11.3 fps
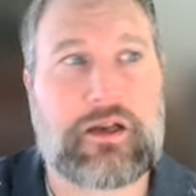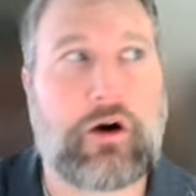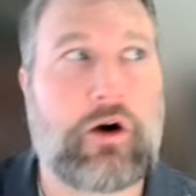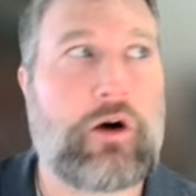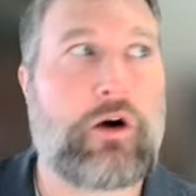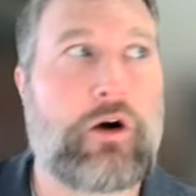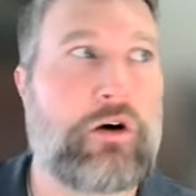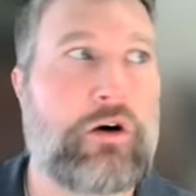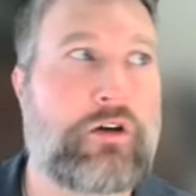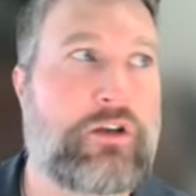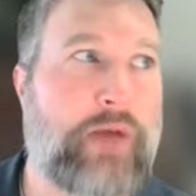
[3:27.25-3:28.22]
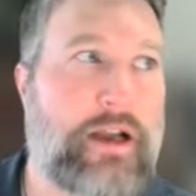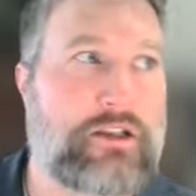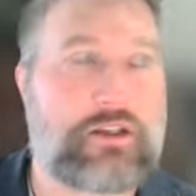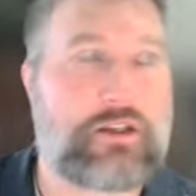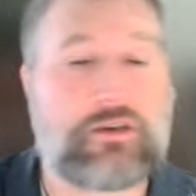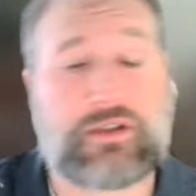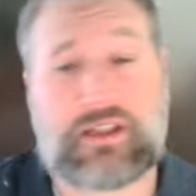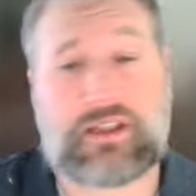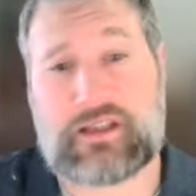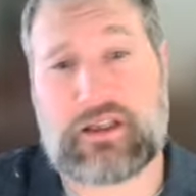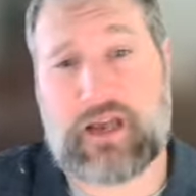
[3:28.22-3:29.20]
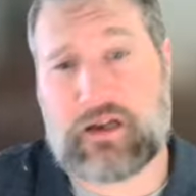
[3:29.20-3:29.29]
oh, you actually use
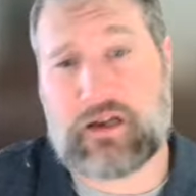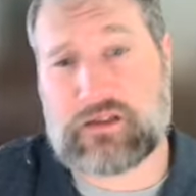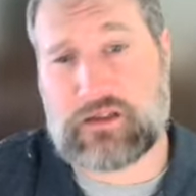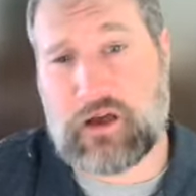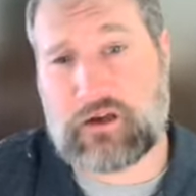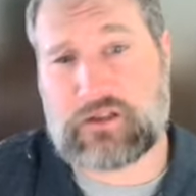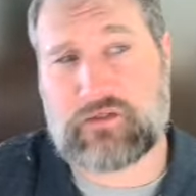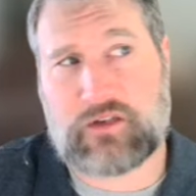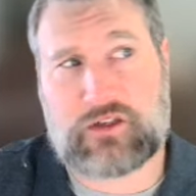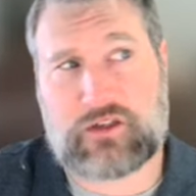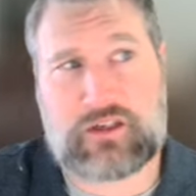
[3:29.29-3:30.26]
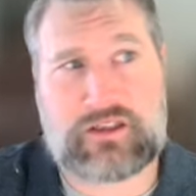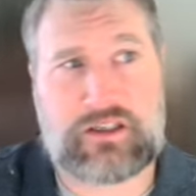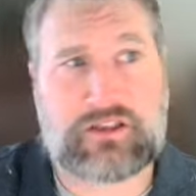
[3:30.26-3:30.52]
$60,000 of electricity,